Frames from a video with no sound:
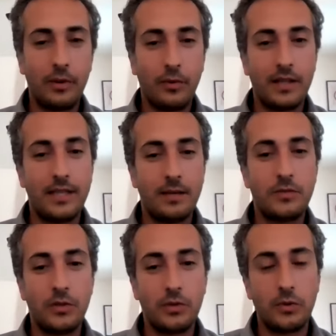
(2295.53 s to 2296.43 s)
We want them
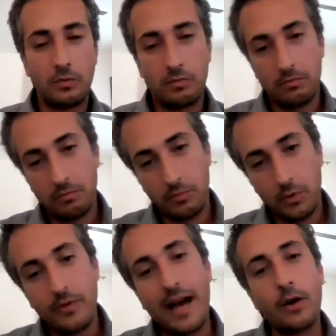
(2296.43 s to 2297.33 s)
to
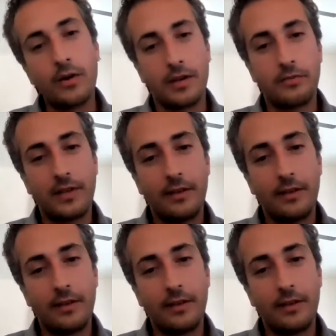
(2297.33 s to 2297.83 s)
move out of